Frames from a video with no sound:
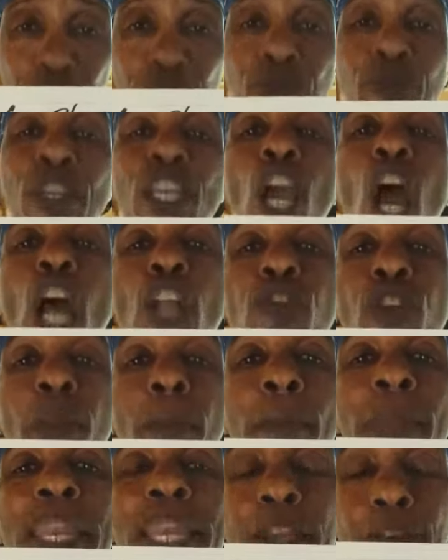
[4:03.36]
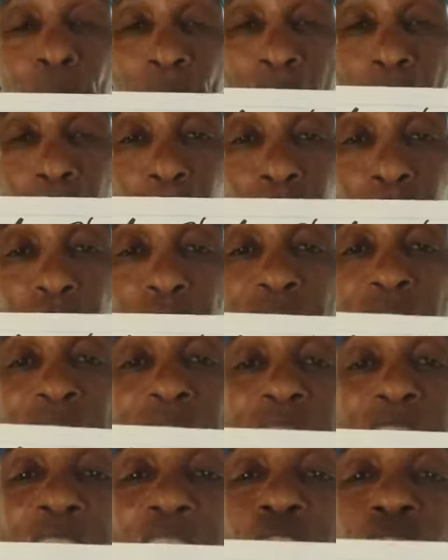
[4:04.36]
300 milligrams.
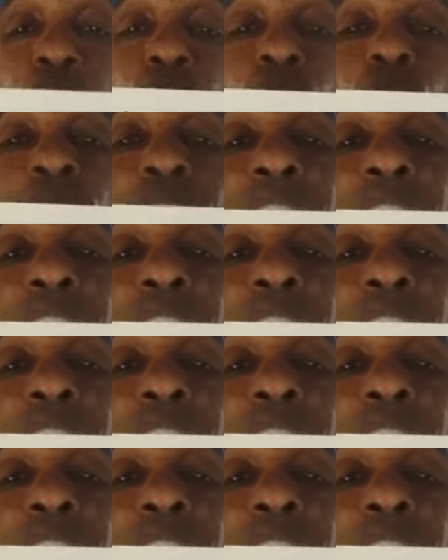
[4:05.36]
And you